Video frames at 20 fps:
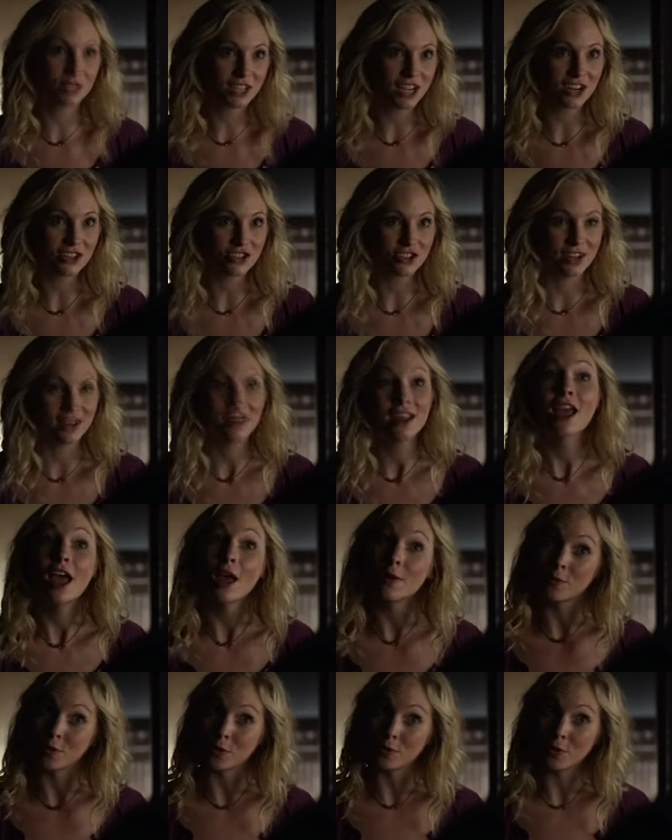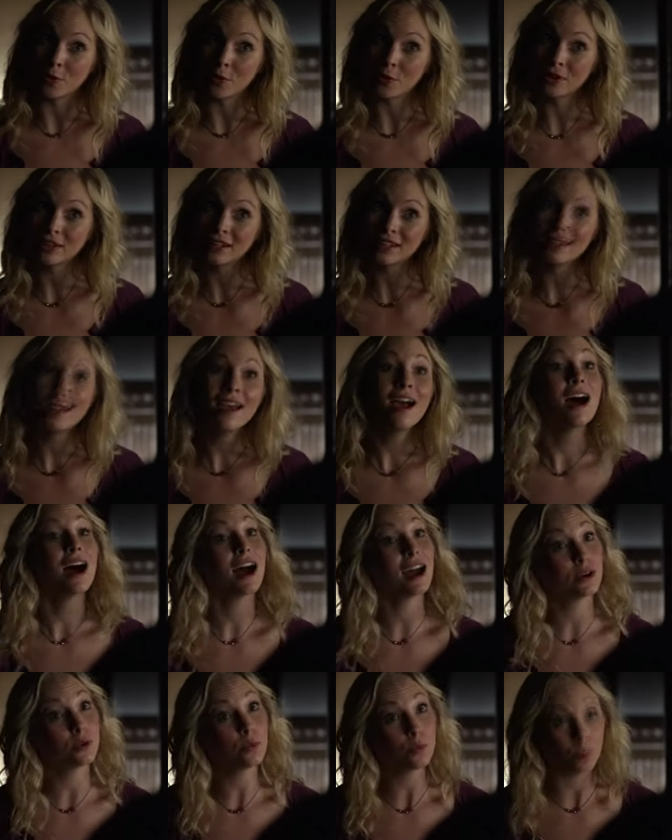your protection. And more importantly,
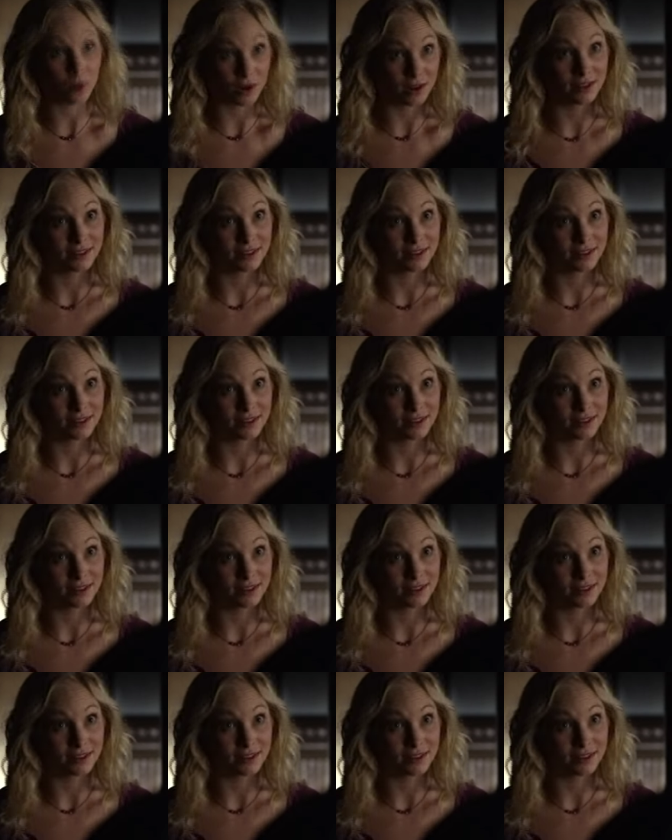I don't